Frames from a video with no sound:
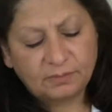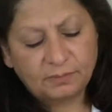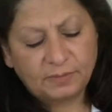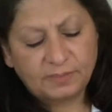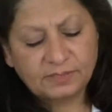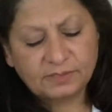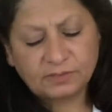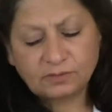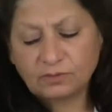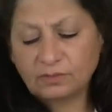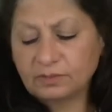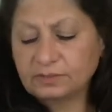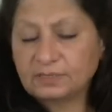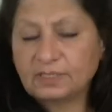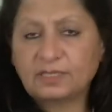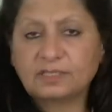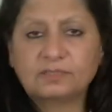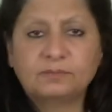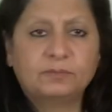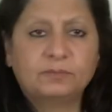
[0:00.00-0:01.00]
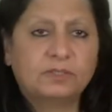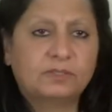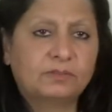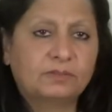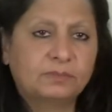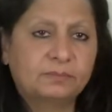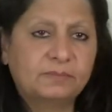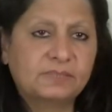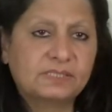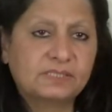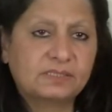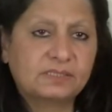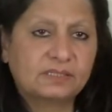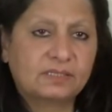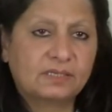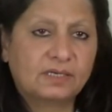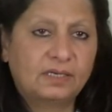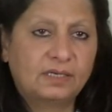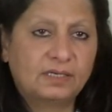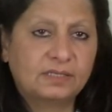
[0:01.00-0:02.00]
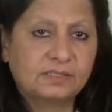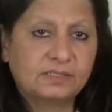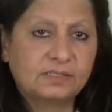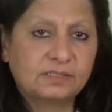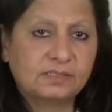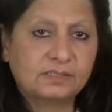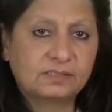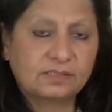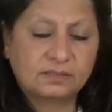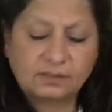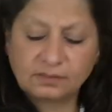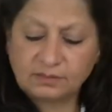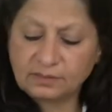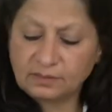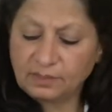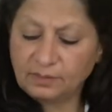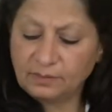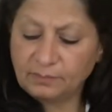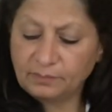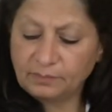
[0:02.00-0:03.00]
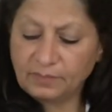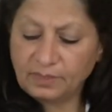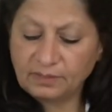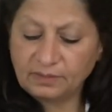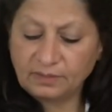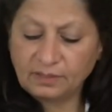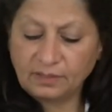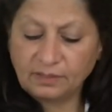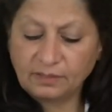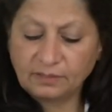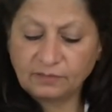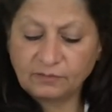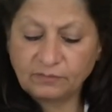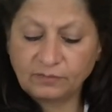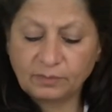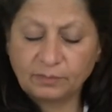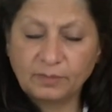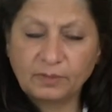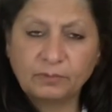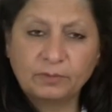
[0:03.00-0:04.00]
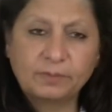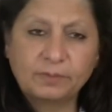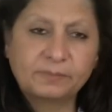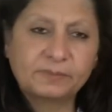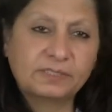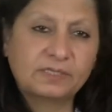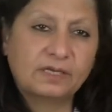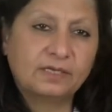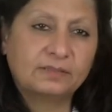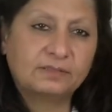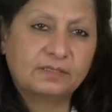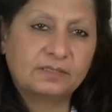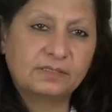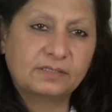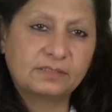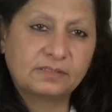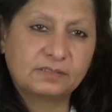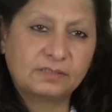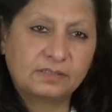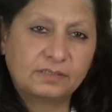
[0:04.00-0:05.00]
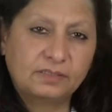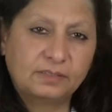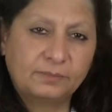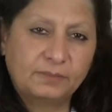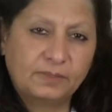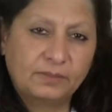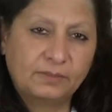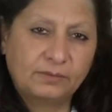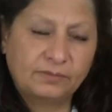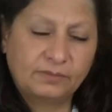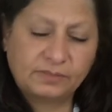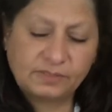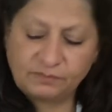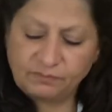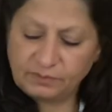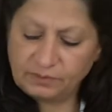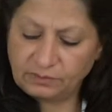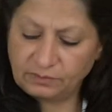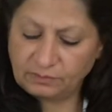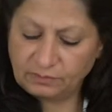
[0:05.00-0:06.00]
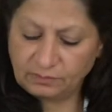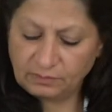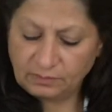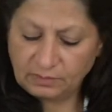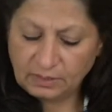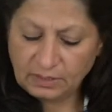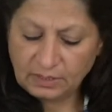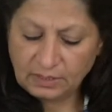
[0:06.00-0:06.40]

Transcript: please contact me on mysticalaziza.com and the link for my website is really below this video.